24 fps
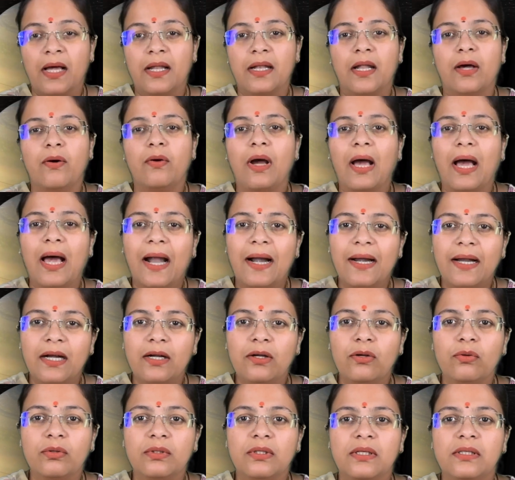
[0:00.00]
Now, added
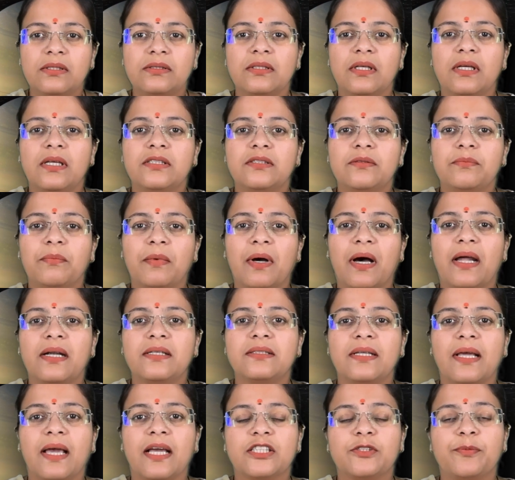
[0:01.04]
to this is Mars
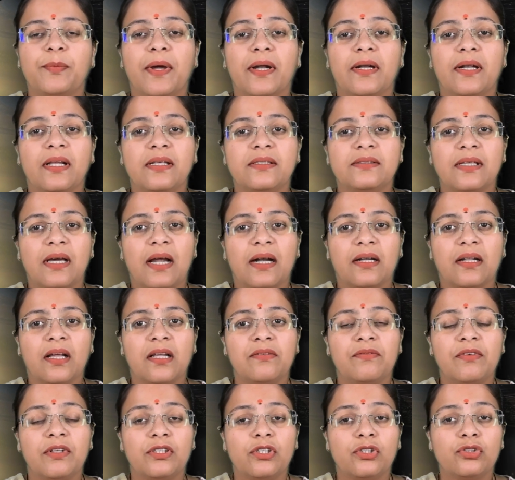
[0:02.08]
aspecting Saturn
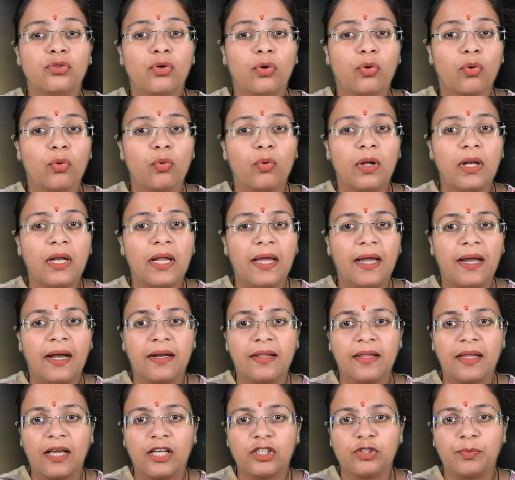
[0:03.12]
with his cruel 8th
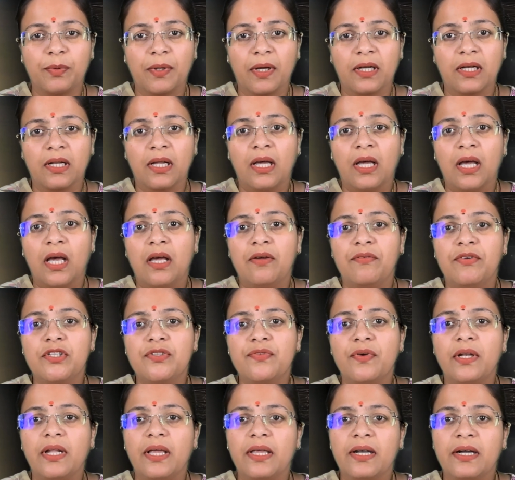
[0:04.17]
aspect, which
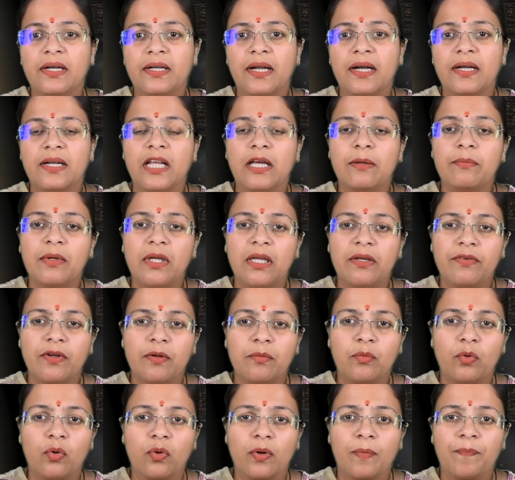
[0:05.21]
will irritate him even
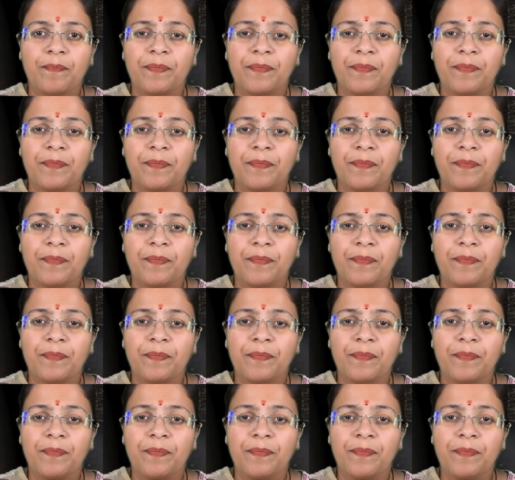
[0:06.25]
more.